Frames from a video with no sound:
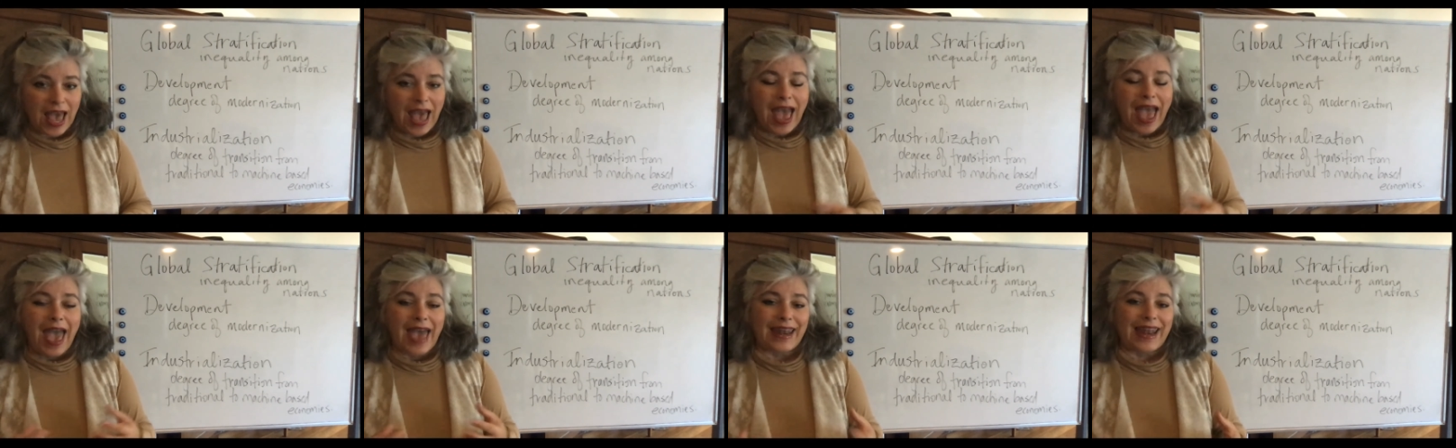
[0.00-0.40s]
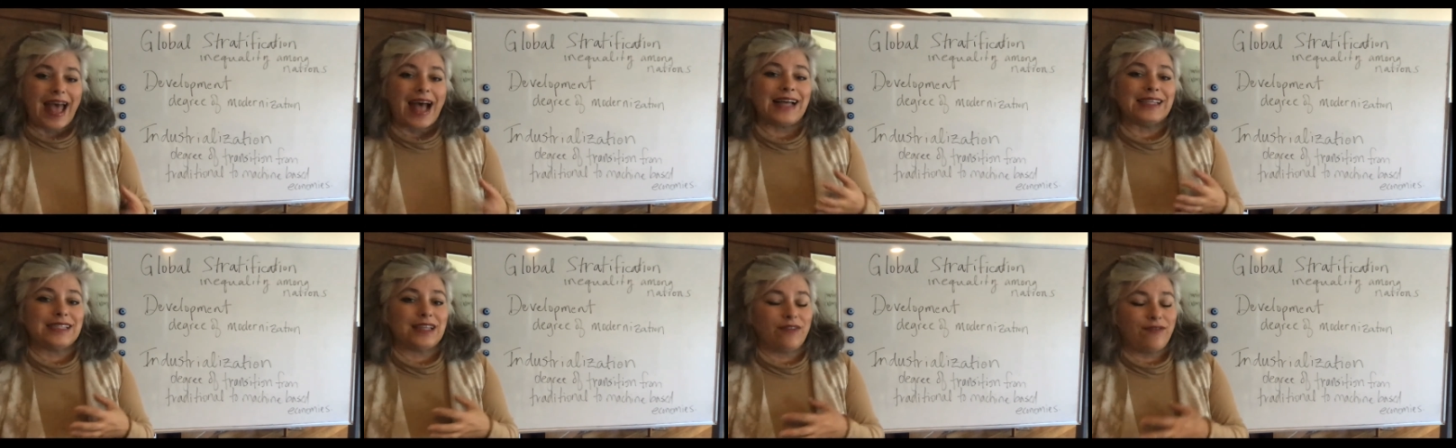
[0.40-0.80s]
and
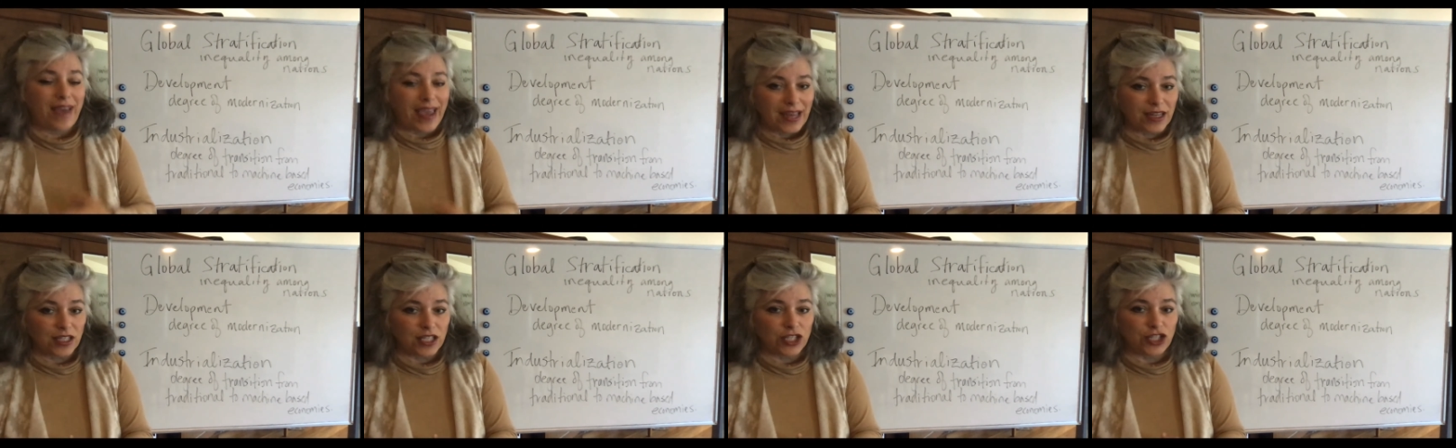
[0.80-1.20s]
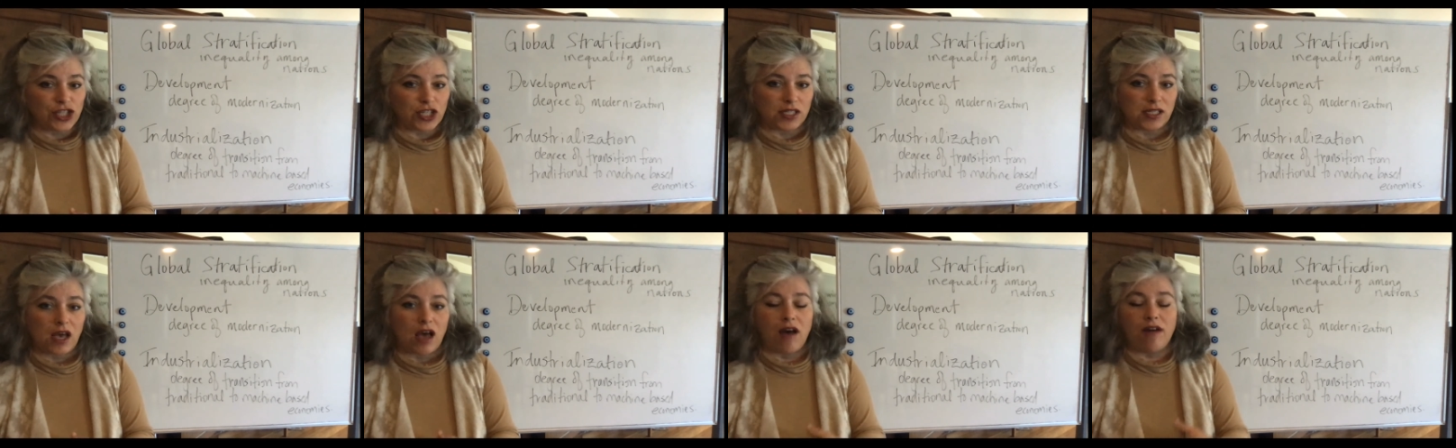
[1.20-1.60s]
has
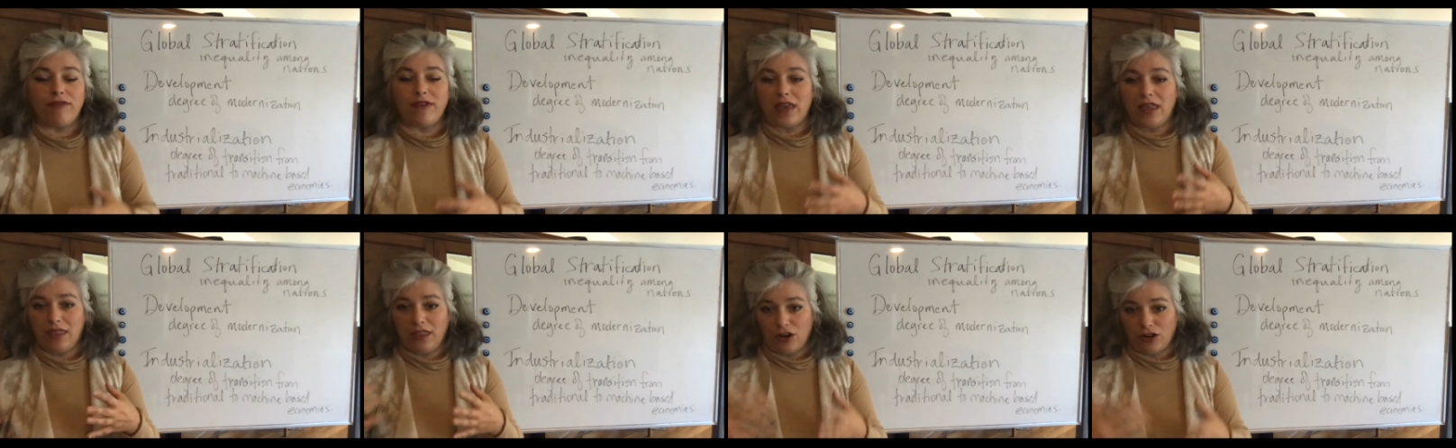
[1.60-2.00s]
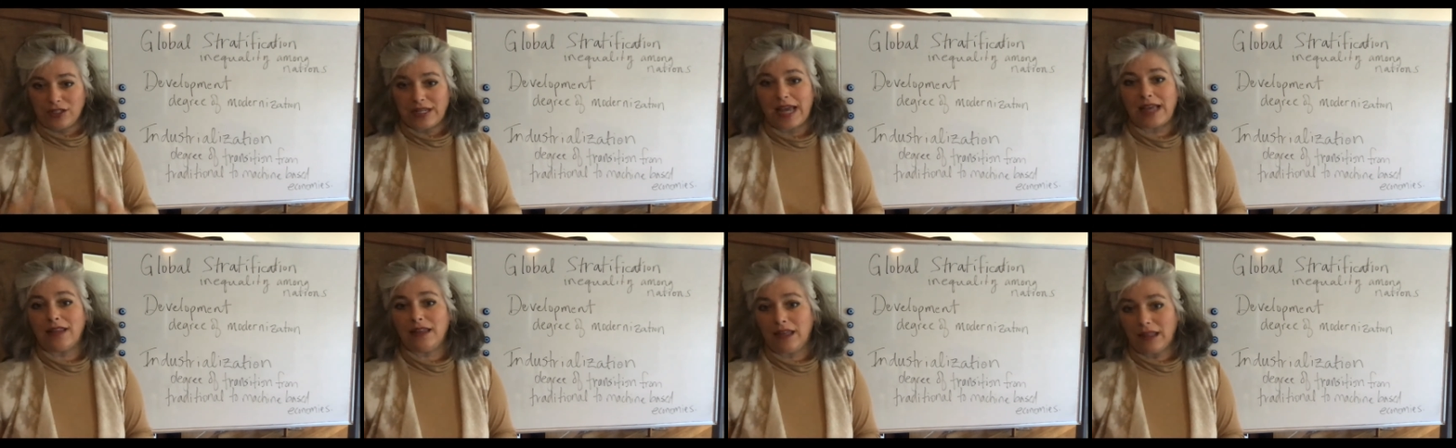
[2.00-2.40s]
advantages of in their
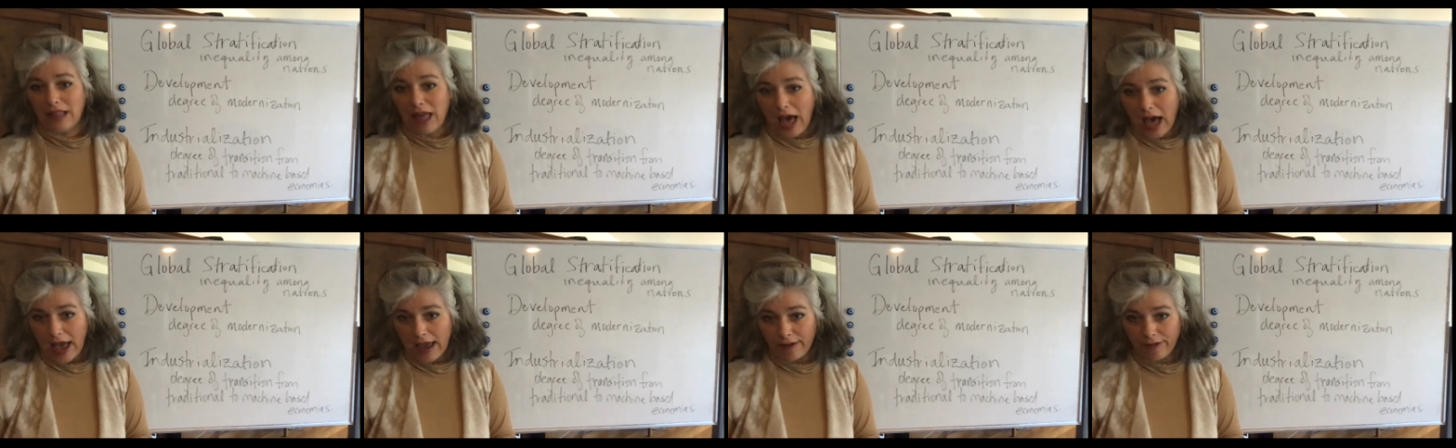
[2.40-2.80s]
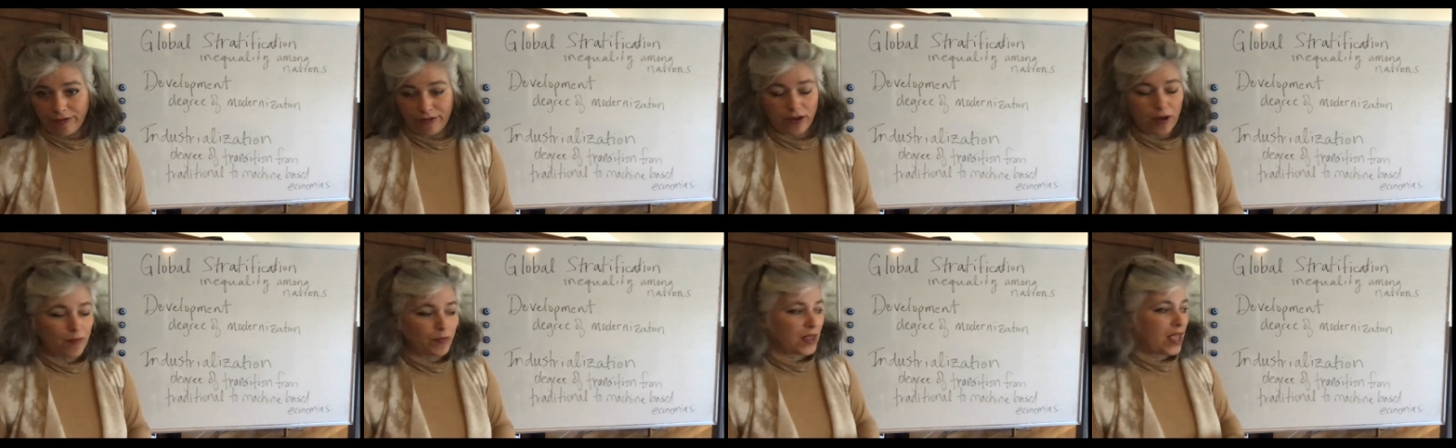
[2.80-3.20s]
daily life.
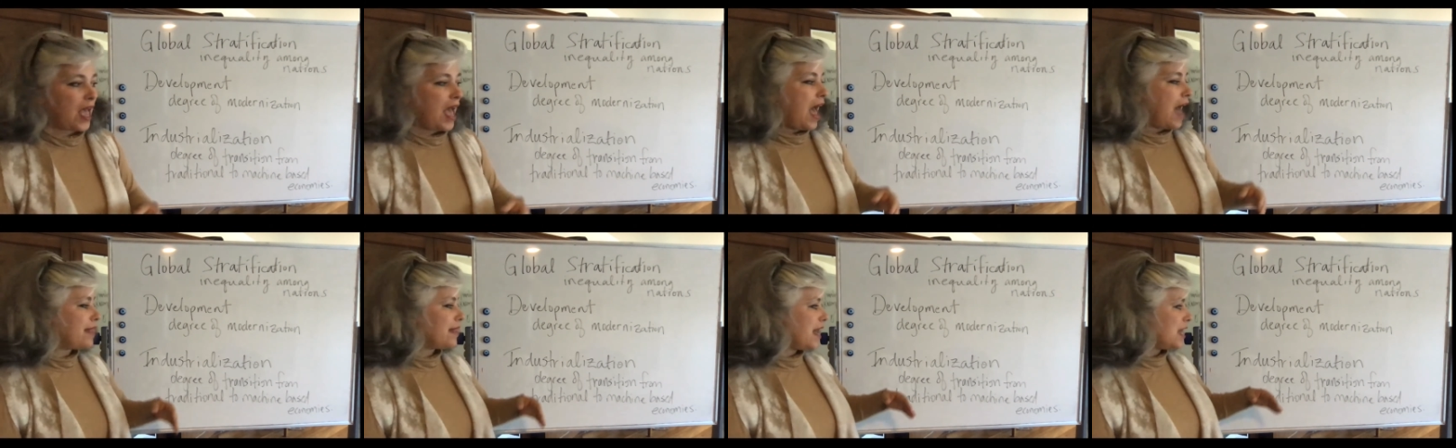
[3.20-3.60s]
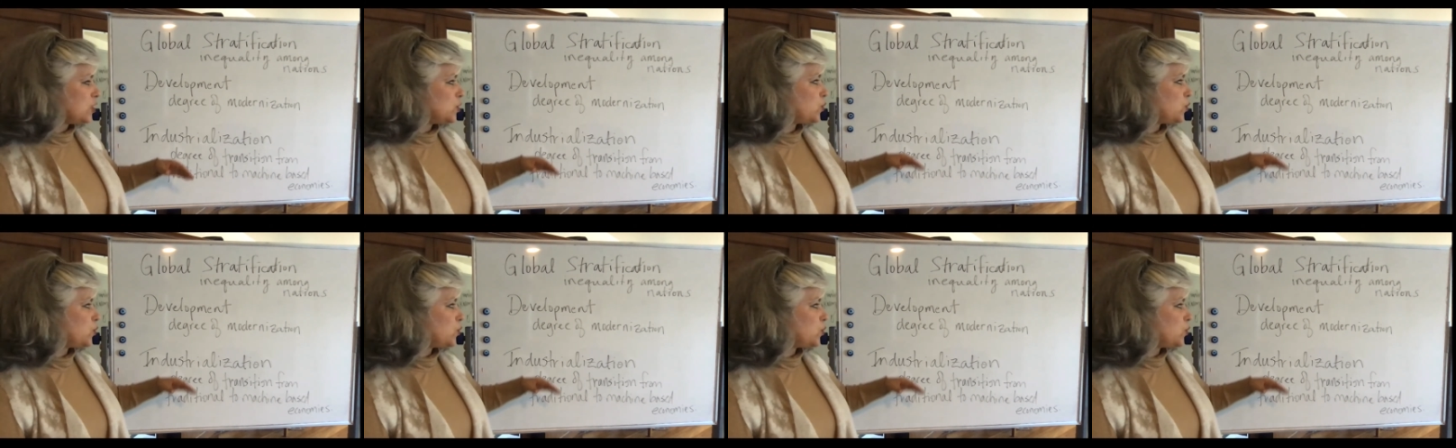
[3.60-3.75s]
And that's